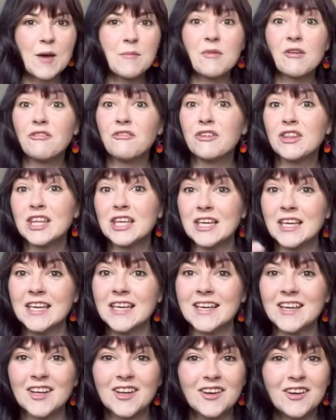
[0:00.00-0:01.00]
For the
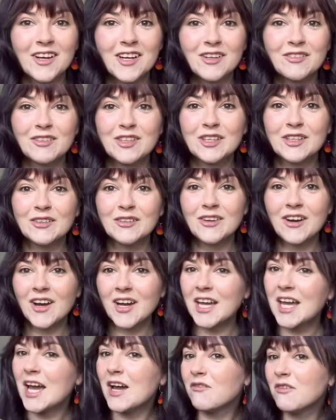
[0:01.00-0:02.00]
eagle-eyed of you, I
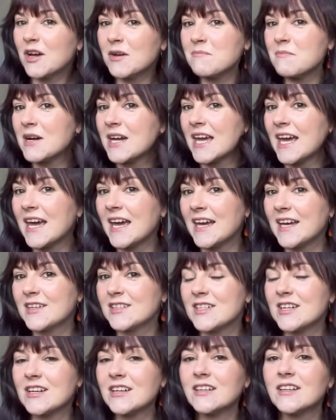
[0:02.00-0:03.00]
have had my hair
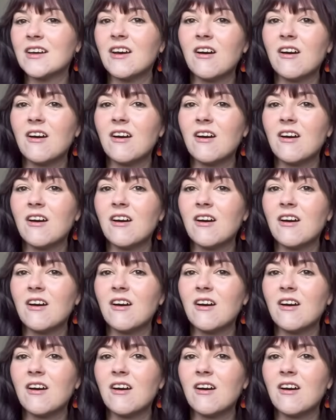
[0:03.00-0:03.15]
done.